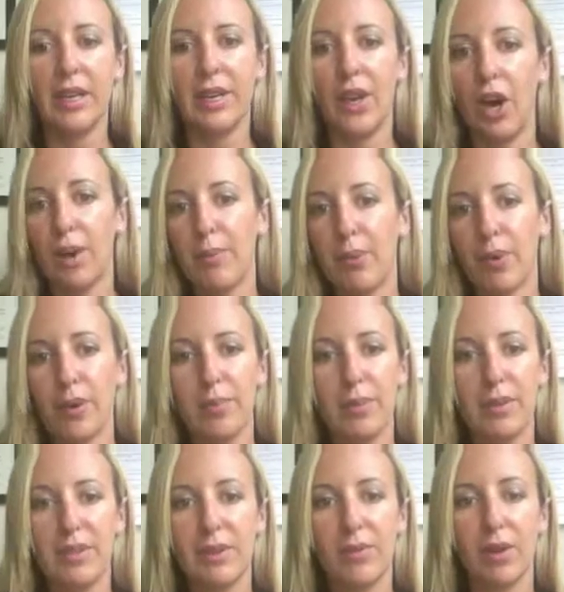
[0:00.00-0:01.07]
non-important
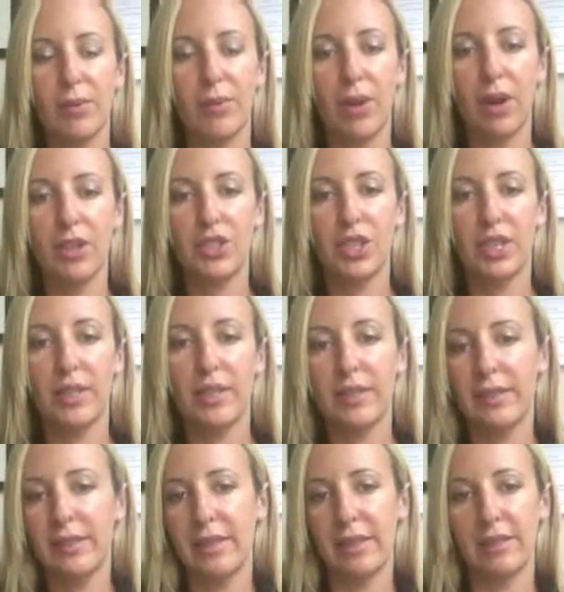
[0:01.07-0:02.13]
busy work project
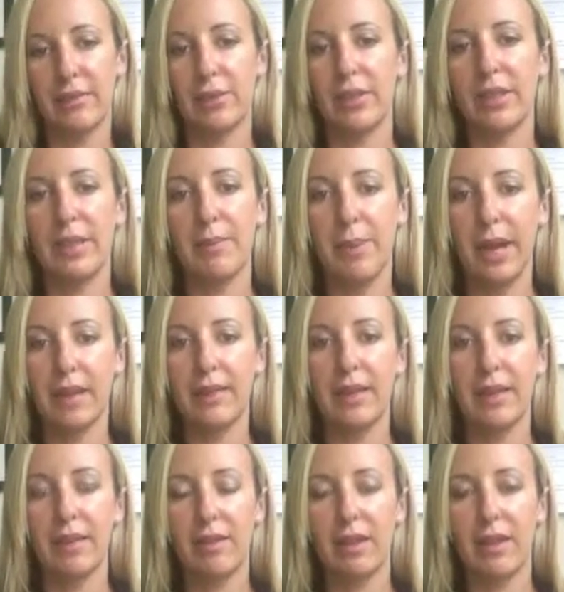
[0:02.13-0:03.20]
that doesn't really impact
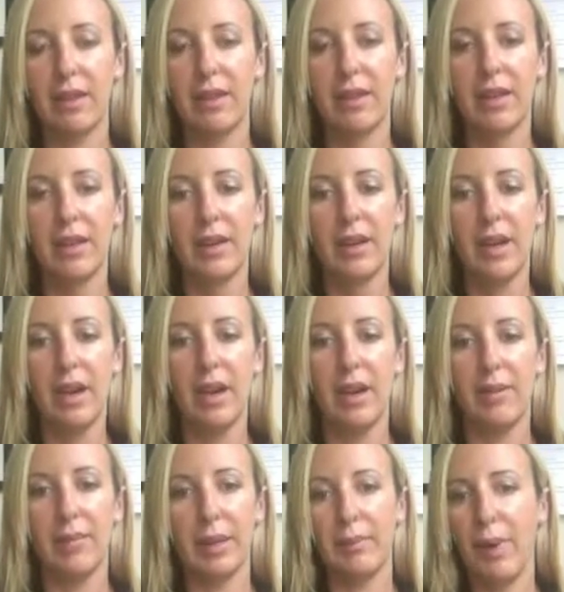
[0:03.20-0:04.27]
anything,
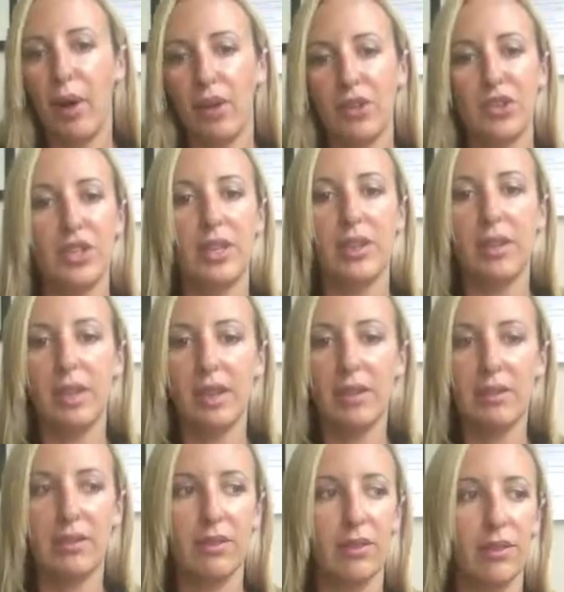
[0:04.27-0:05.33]
like polishing
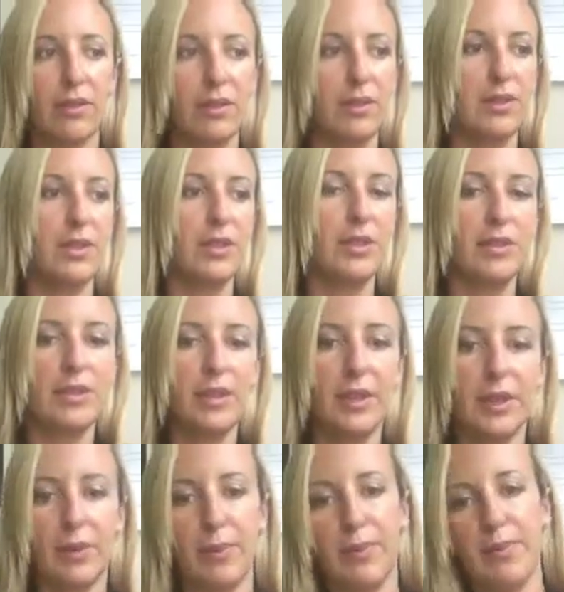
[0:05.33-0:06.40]
things or,
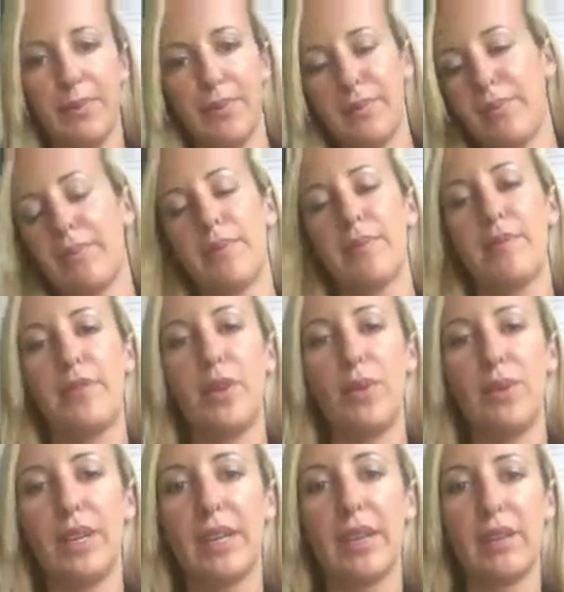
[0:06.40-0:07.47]

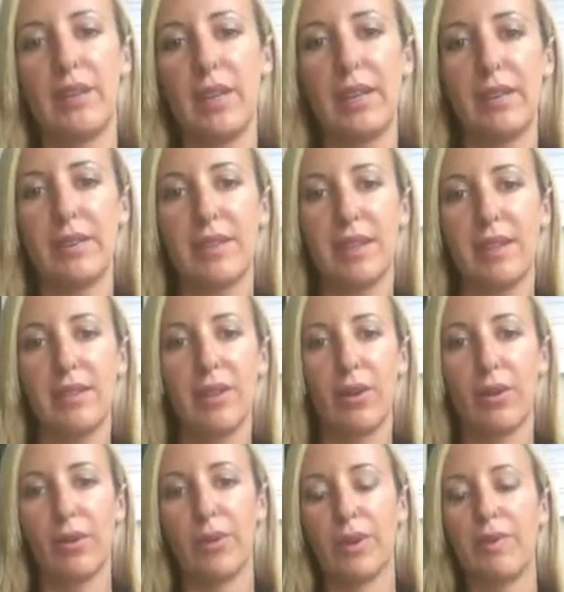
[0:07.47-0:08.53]
folding things that
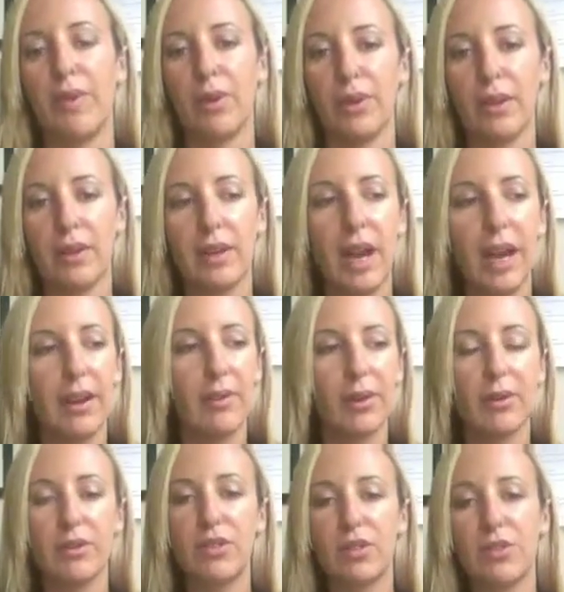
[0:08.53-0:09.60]
are already folded. I don't
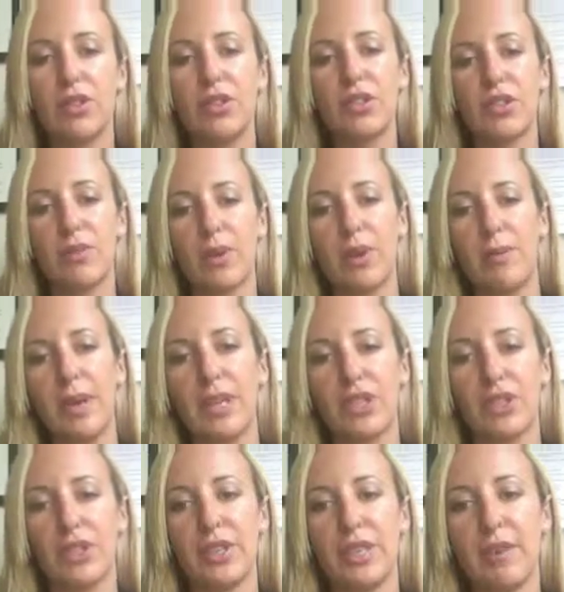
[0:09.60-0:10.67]
know. So you just want to make
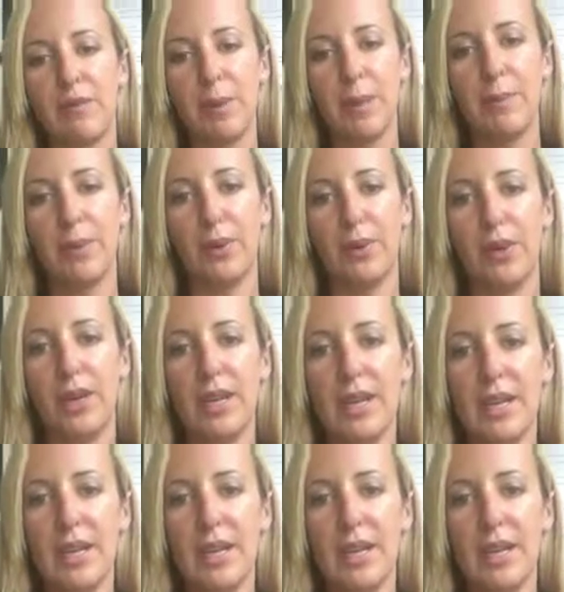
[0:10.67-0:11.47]
sure you give people